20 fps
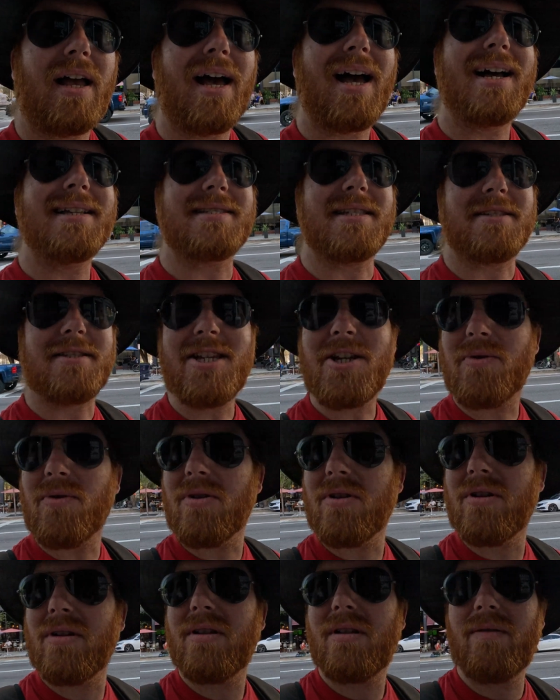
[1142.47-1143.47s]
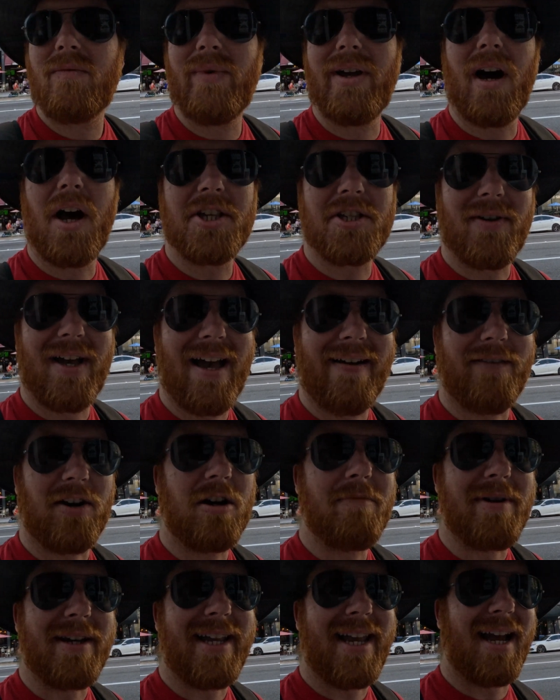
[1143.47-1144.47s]
As the sequel, we also have
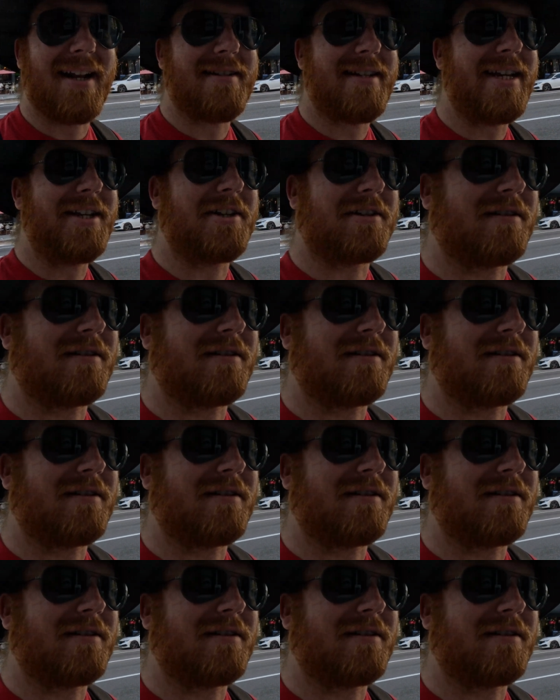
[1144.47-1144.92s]
Urban Cantina